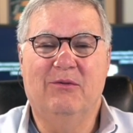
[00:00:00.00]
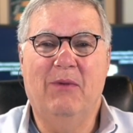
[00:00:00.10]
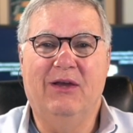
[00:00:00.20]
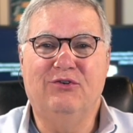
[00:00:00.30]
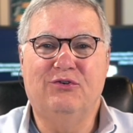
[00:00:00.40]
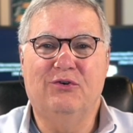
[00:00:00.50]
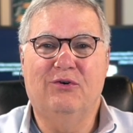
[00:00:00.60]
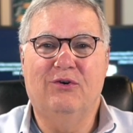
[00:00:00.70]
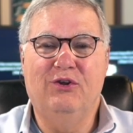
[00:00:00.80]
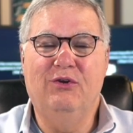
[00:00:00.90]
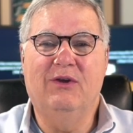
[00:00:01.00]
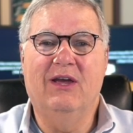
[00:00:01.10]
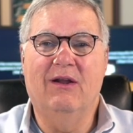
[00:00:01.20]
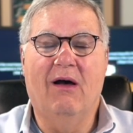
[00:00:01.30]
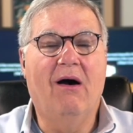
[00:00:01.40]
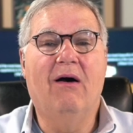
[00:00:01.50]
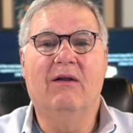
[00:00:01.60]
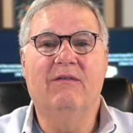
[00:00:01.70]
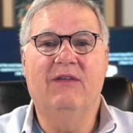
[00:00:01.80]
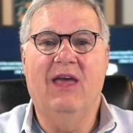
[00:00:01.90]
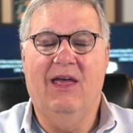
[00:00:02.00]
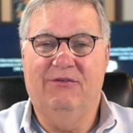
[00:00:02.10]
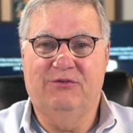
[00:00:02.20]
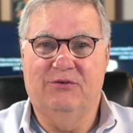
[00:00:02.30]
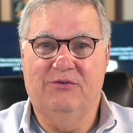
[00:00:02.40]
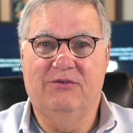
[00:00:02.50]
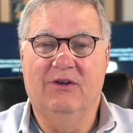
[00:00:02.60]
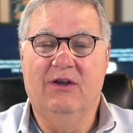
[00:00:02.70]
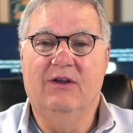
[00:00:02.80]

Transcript: to make sure you get all of the answers